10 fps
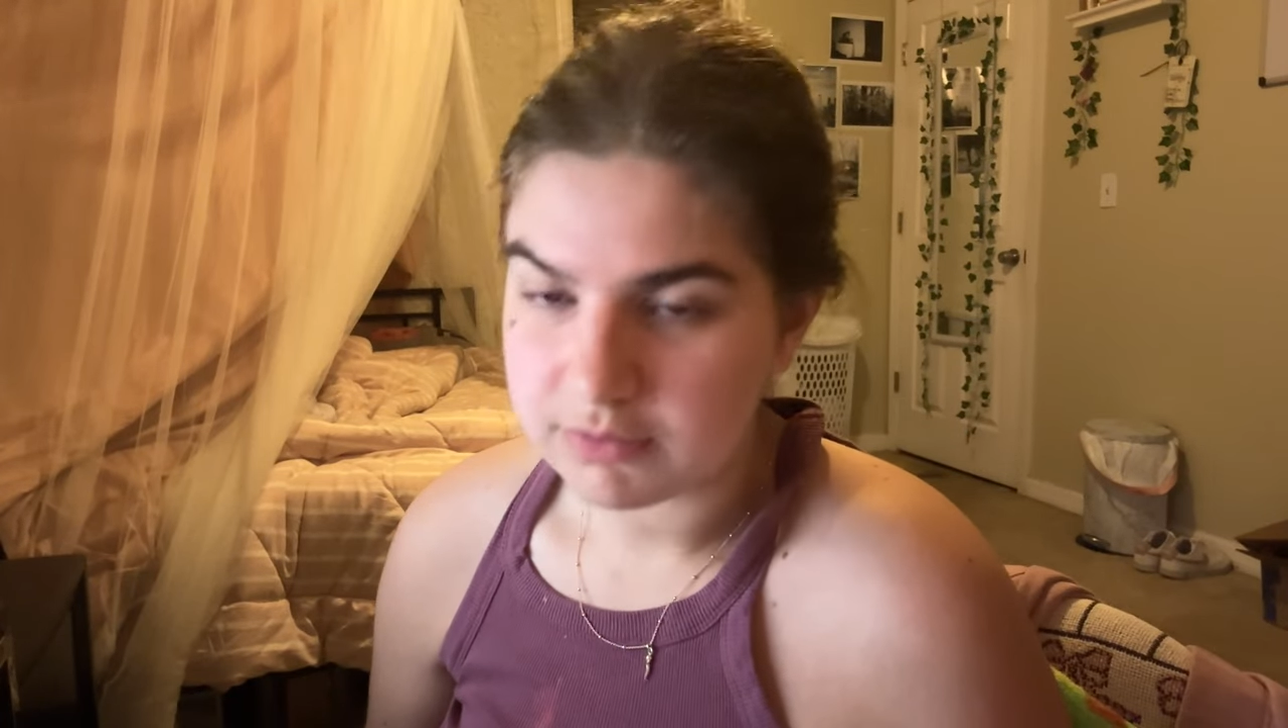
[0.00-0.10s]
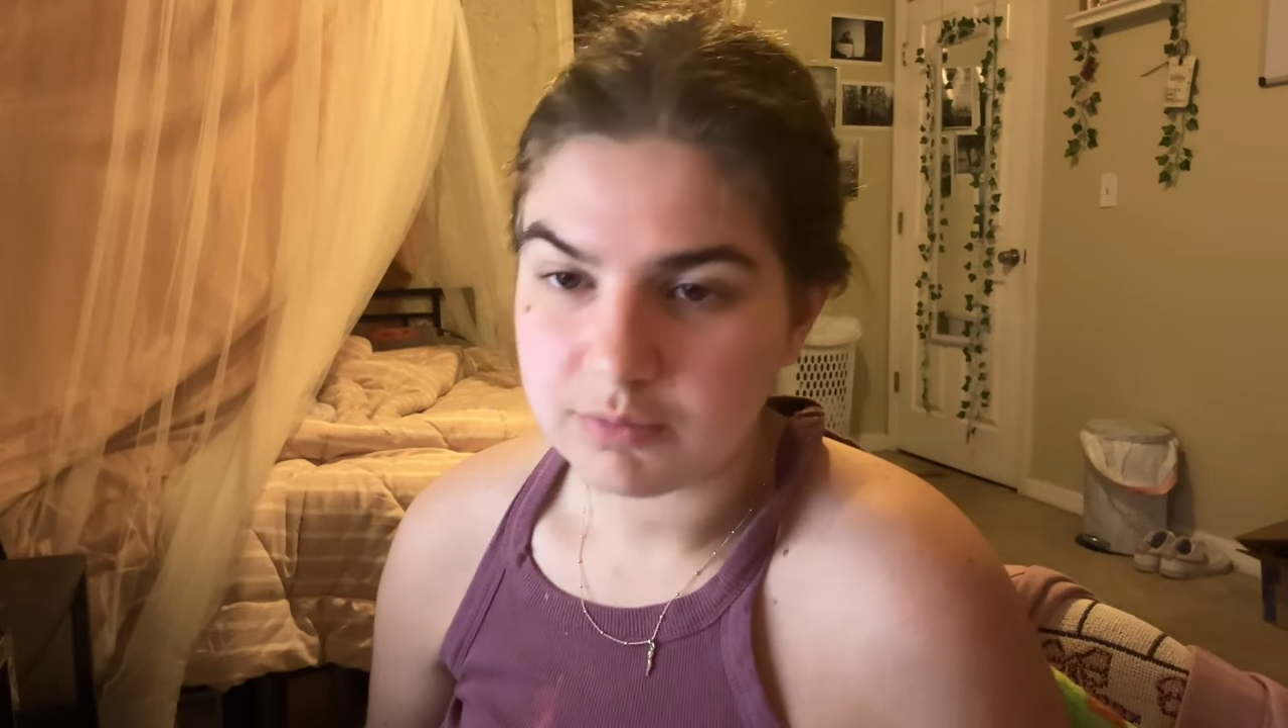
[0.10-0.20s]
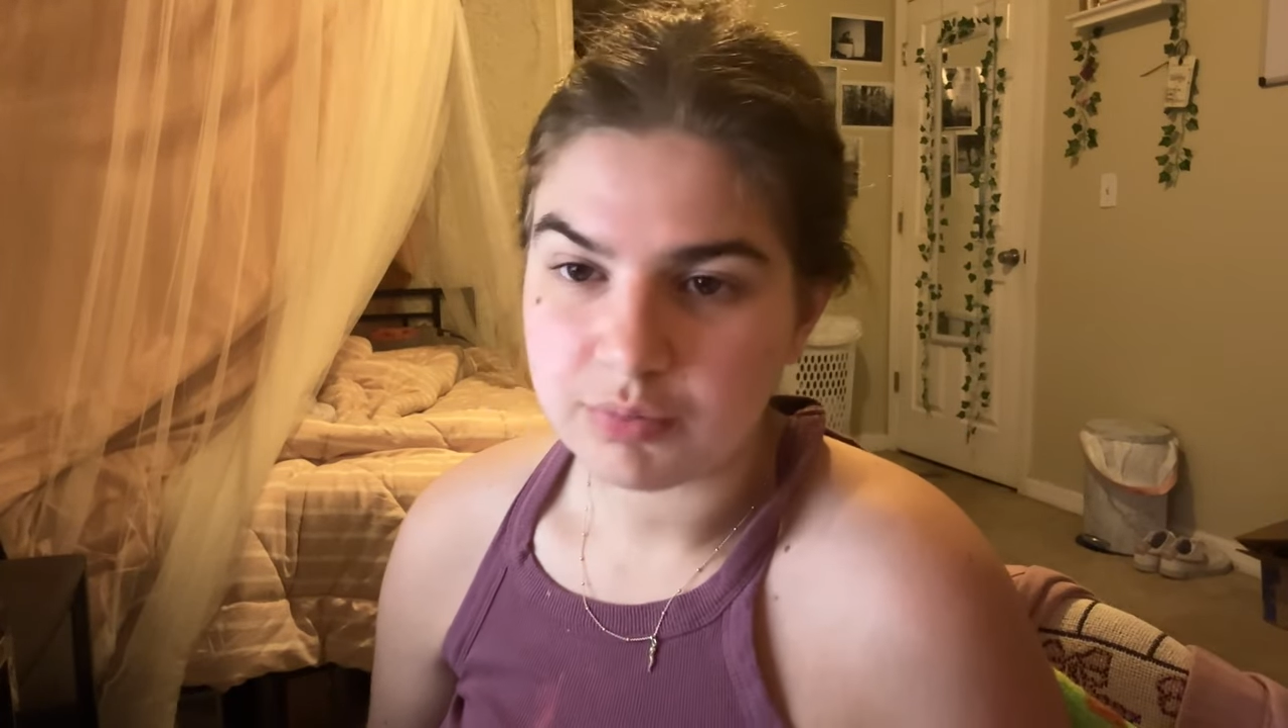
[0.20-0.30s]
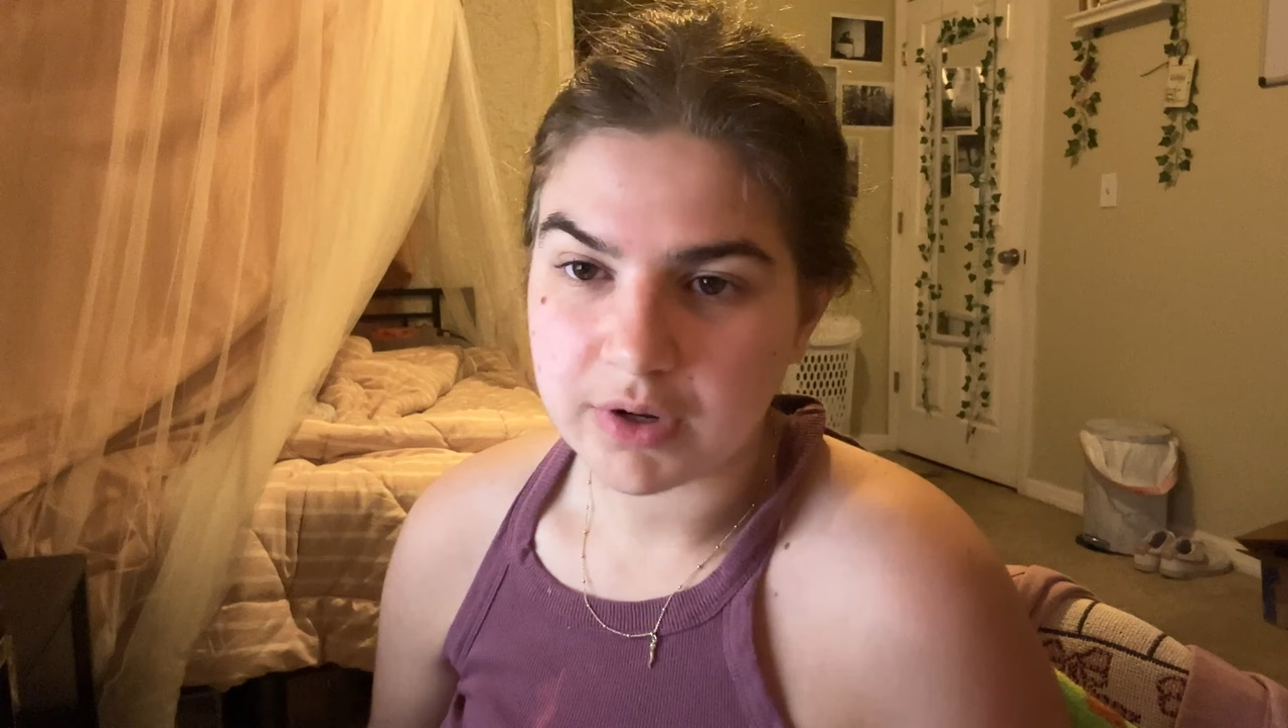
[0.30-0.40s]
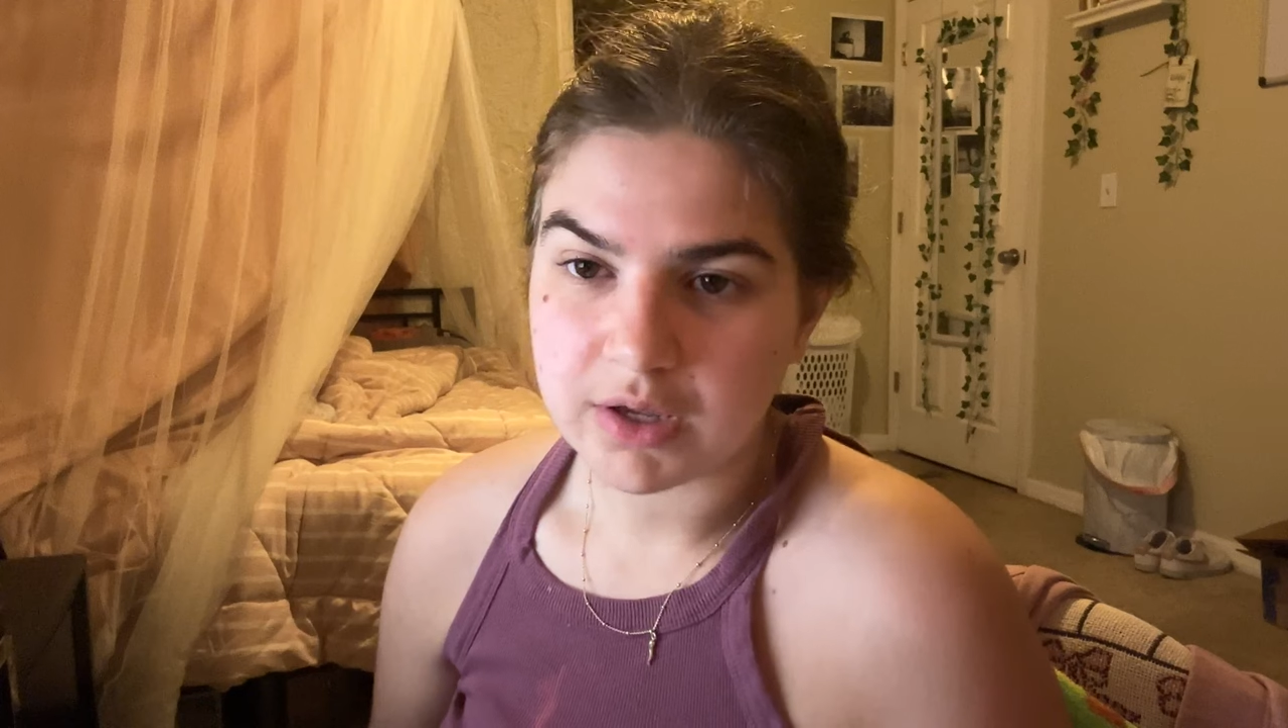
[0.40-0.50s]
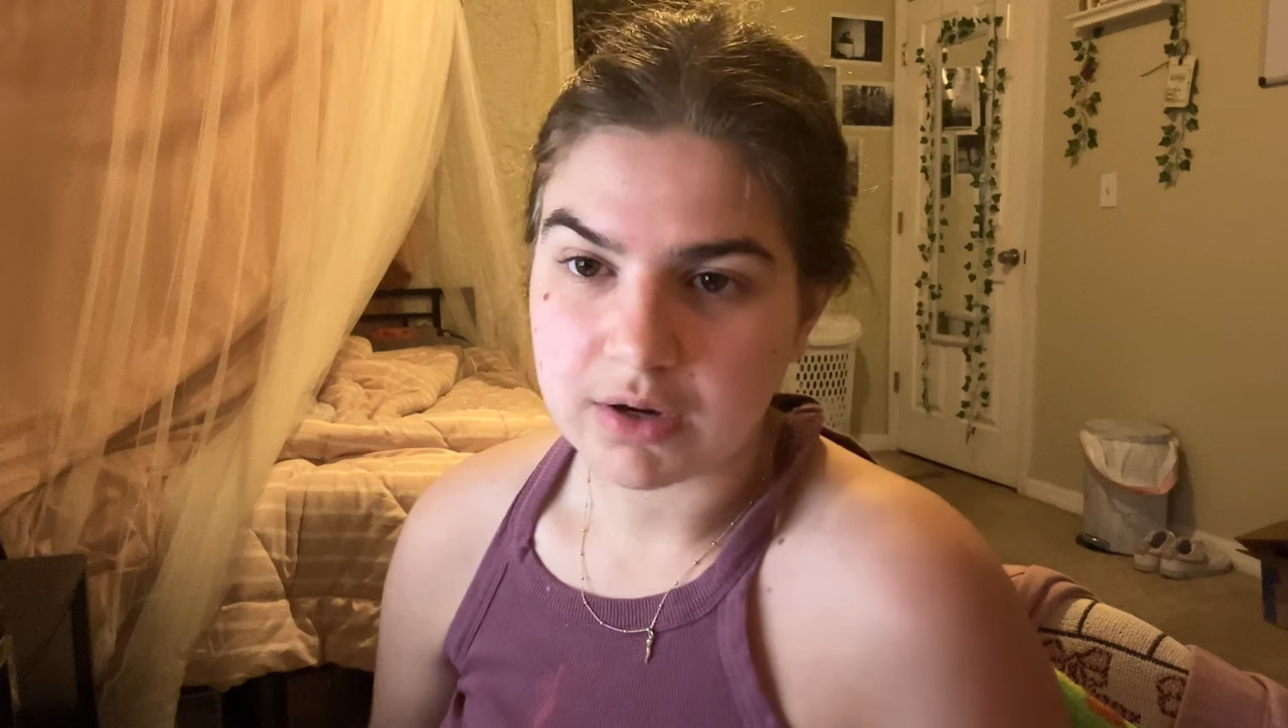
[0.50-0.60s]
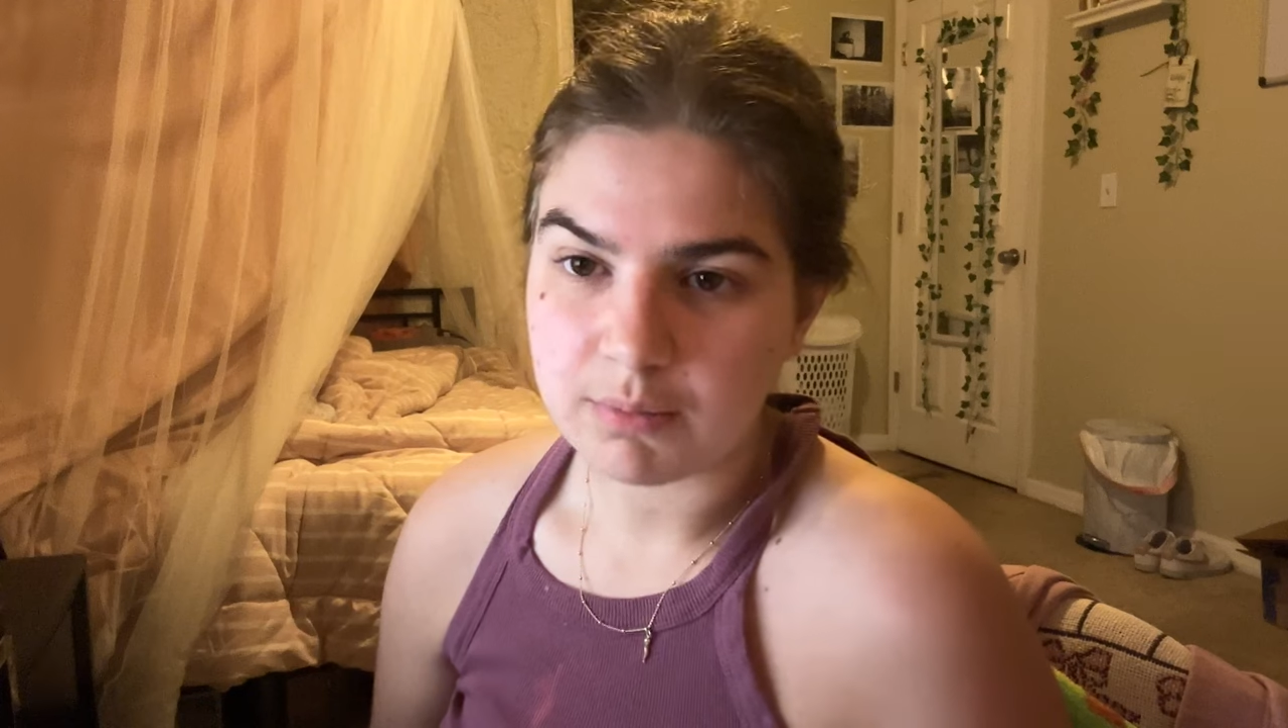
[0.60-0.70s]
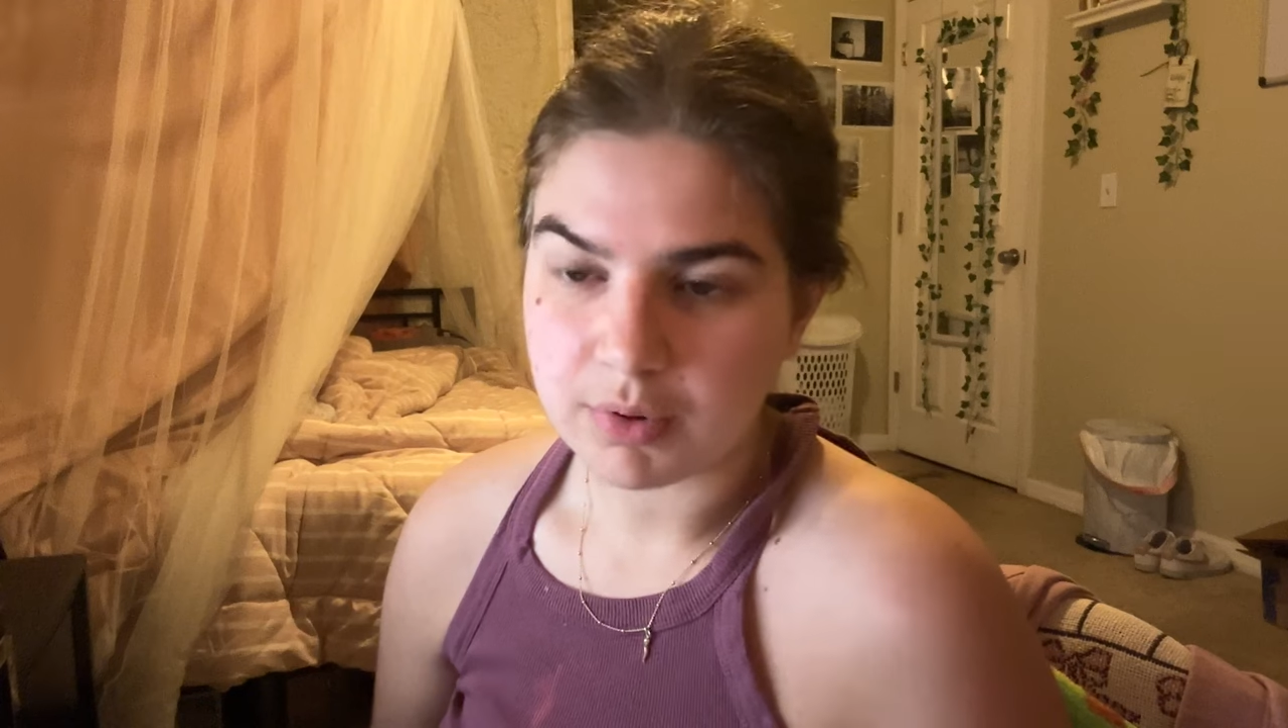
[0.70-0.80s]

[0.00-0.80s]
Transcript: bring it in